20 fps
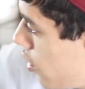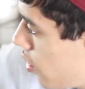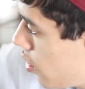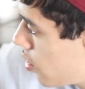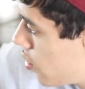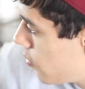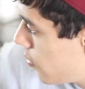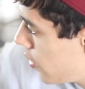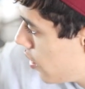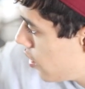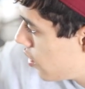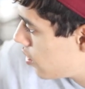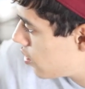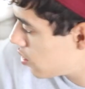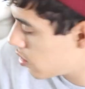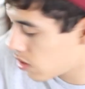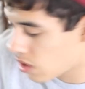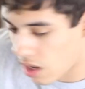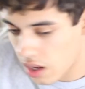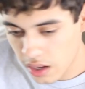here, but
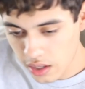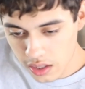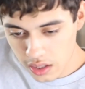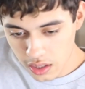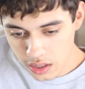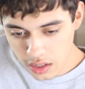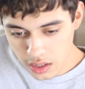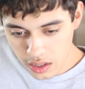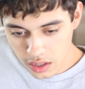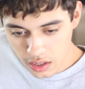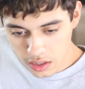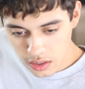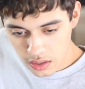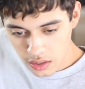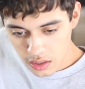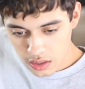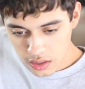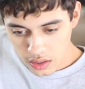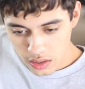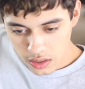it's not gonna
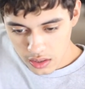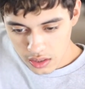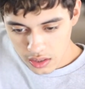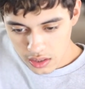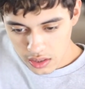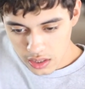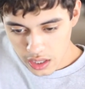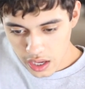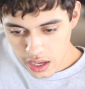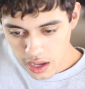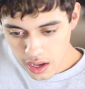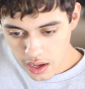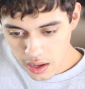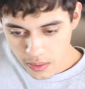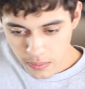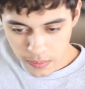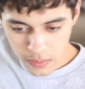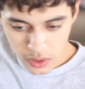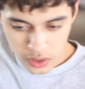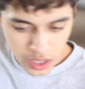stay up.
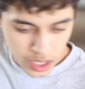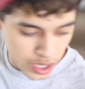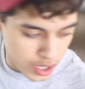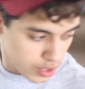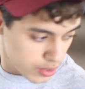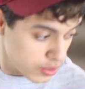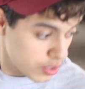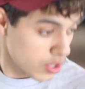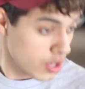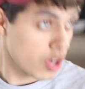Okay.